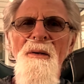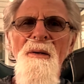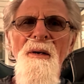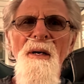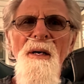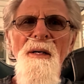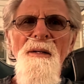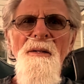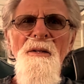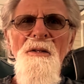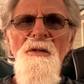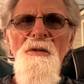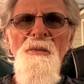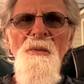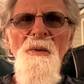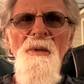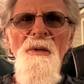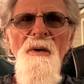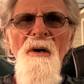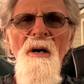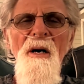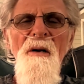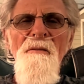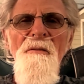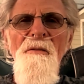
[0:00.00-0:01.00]
And this went
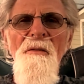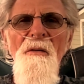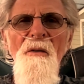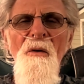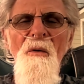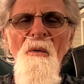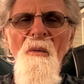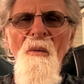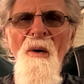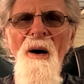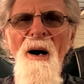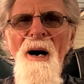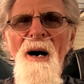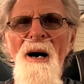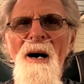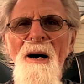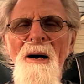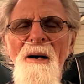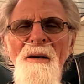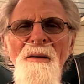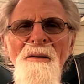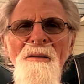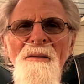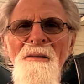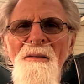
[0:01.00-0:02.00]
on for a
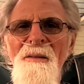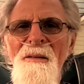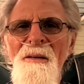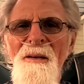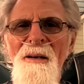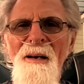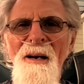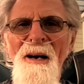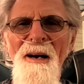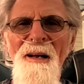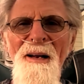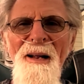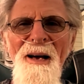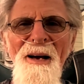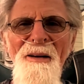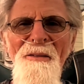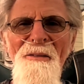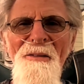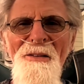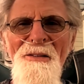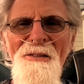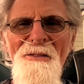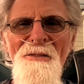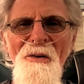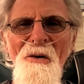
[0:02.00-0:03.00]
while. And I
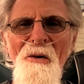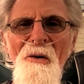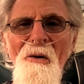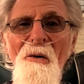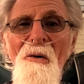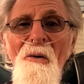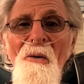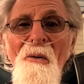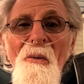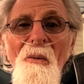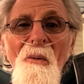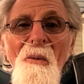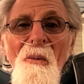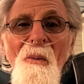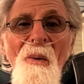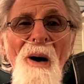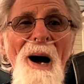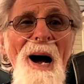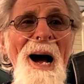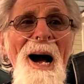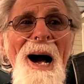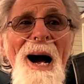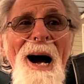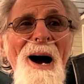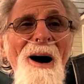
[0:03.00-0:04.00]
was, oh,
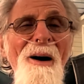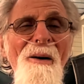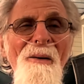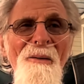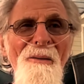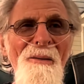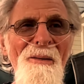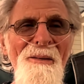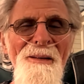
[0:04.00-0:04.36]
wow.